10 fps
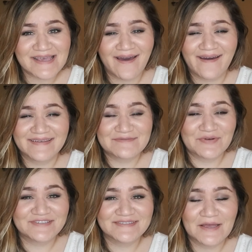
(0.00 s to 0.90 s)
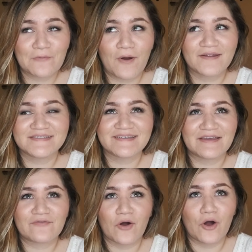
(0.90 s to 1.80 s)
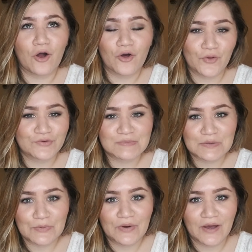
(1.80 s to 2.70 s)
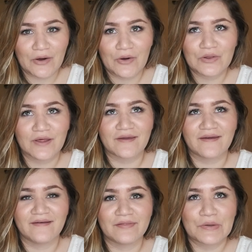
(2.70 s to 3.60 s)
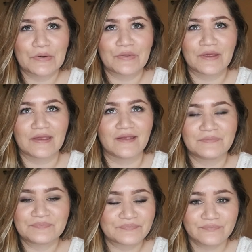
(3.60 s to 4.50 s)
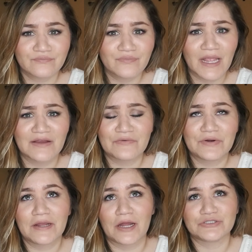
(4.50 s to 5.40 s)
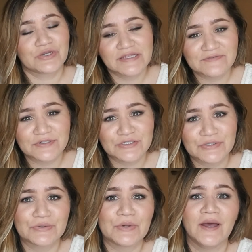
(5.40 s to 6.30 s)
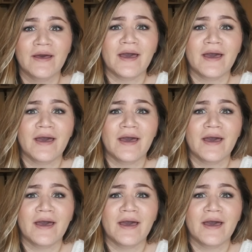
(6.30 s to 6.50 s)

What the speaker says: As much as I wanted to give all those people hell, like literally everyone I got transferred to,